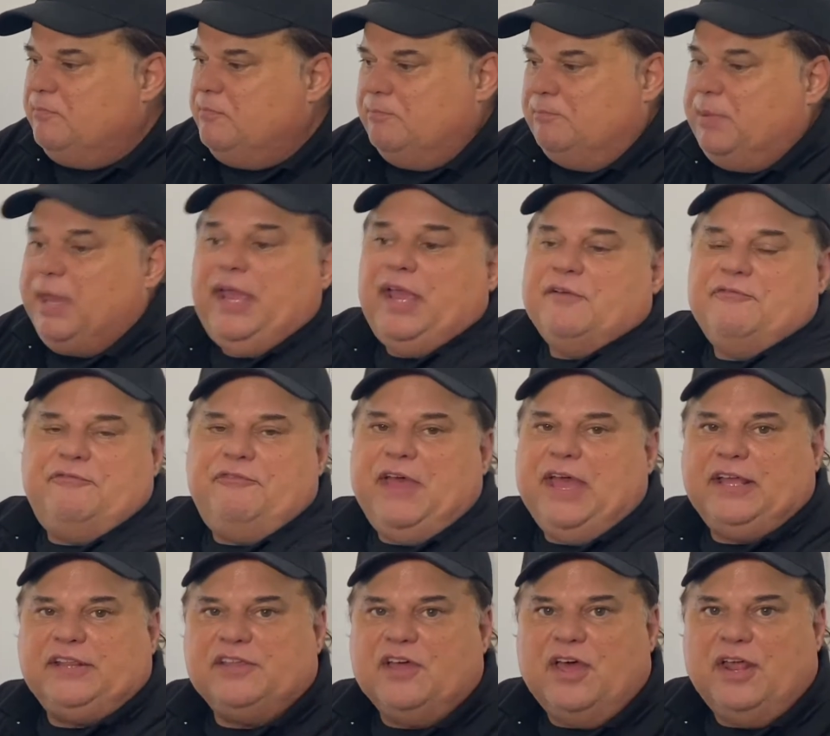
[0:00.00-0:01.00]
big
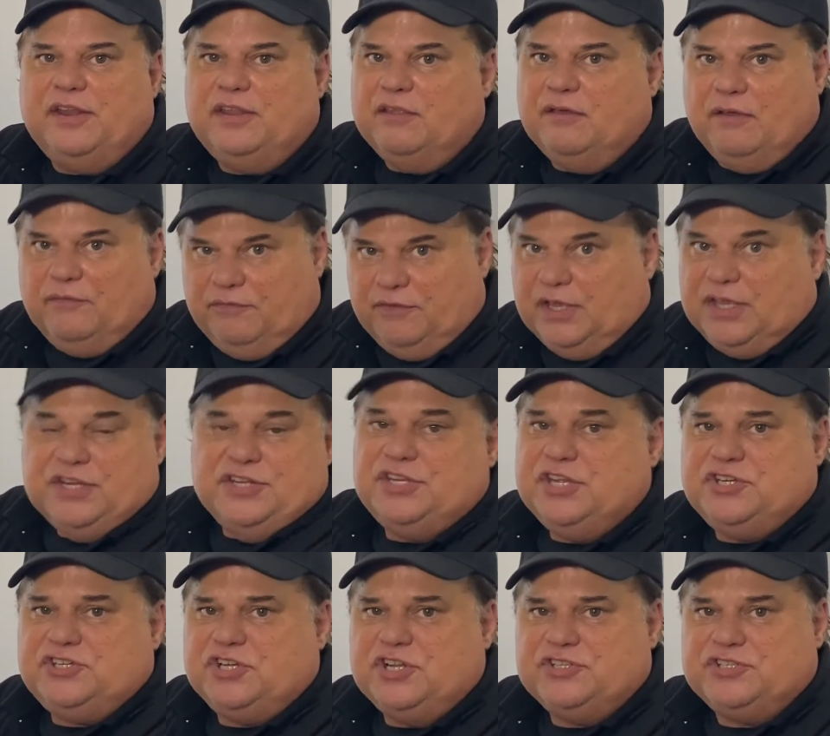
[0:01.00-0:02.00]
effect on the
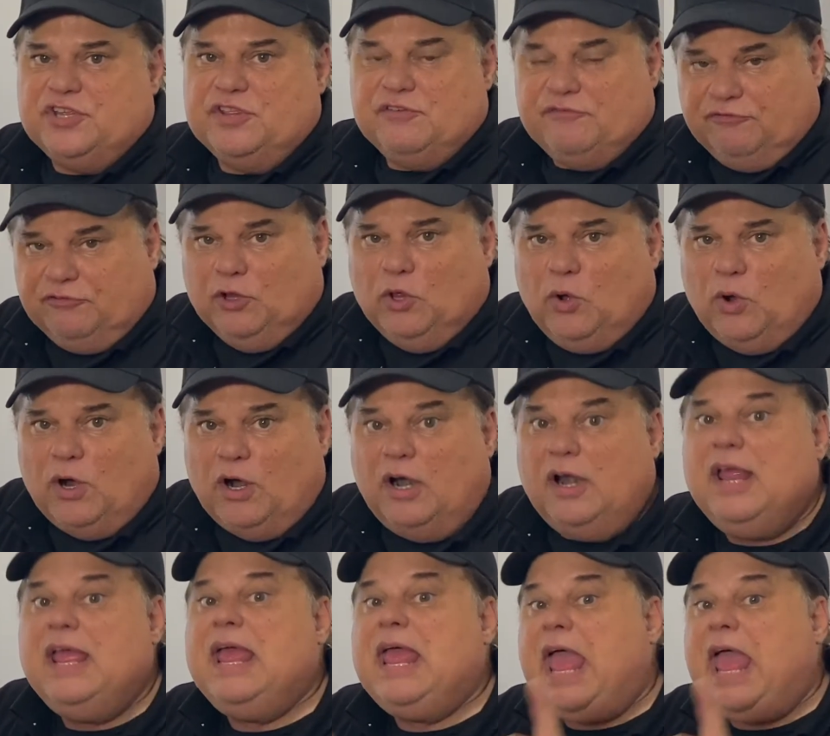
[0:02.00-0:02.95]
conditions of the floor,